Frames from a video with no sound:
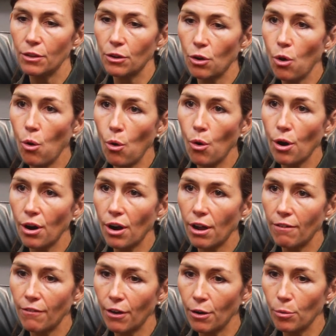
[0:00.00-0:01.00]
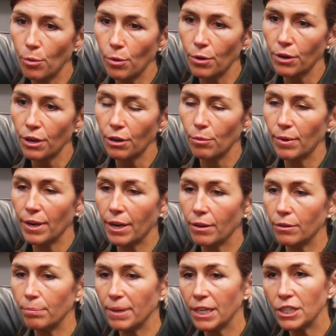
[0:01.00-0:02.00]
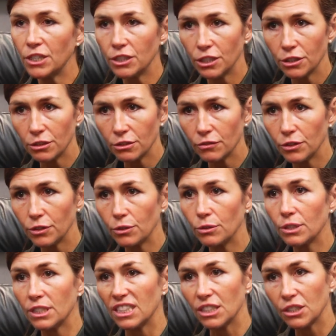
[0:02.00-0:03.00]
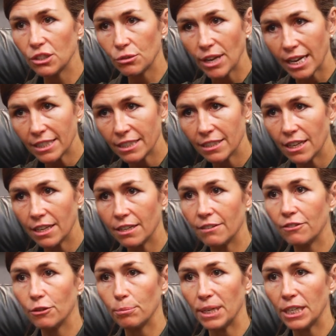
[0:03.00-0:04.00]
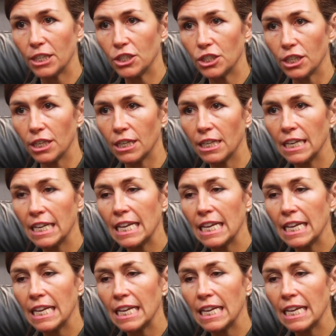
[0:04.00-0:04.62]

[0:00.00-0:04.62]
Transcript: core of our work around patient interviews and extracting that information.